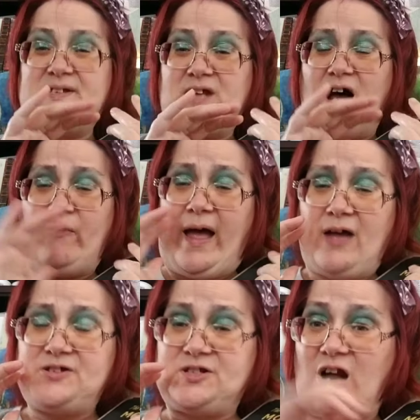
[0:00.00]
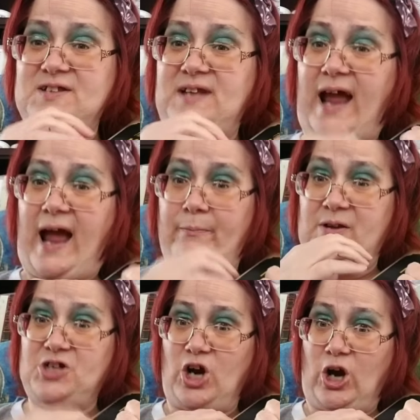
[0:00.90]
stuff starts to
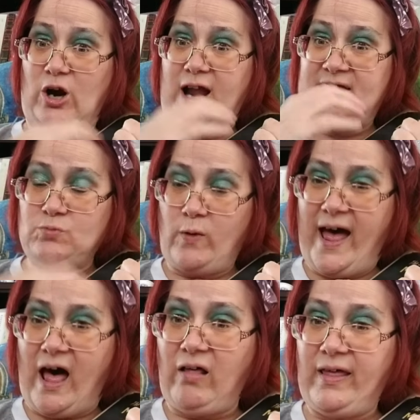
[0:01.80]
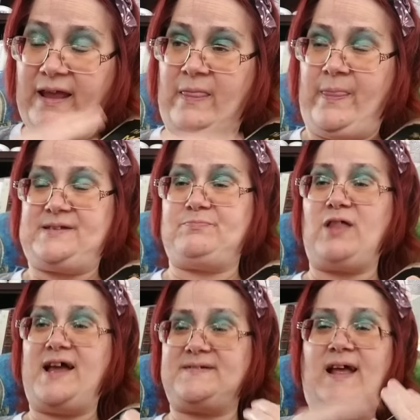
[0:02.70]
happen to her as well in this
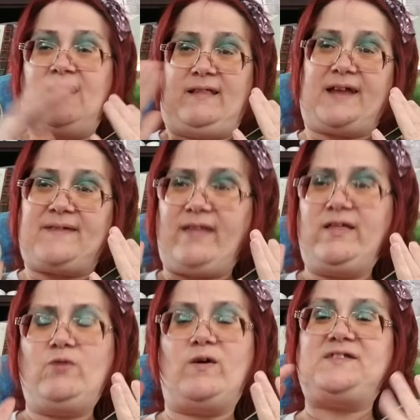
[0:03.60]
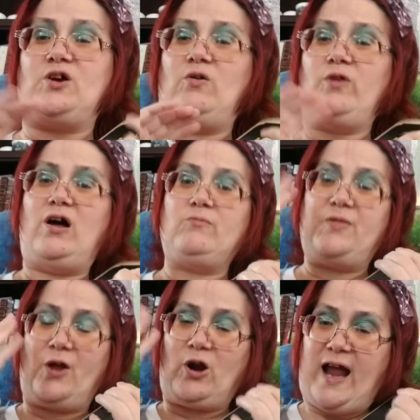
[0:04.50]
place. Like exactly what's going on
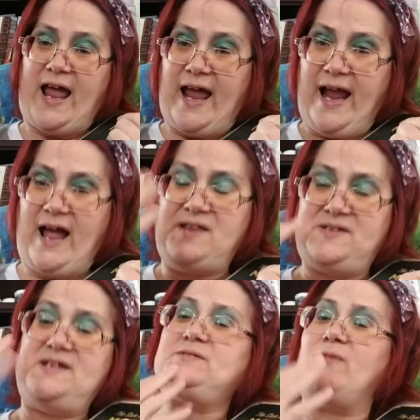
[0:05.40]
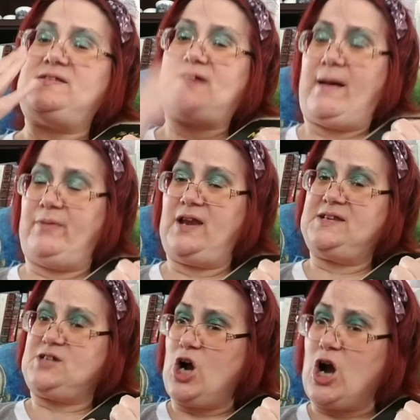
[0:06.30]
with her aunt is what's happening
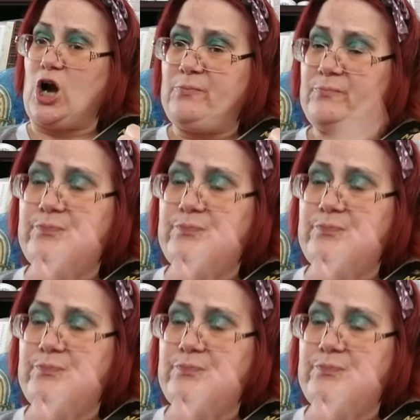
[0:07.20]
to her.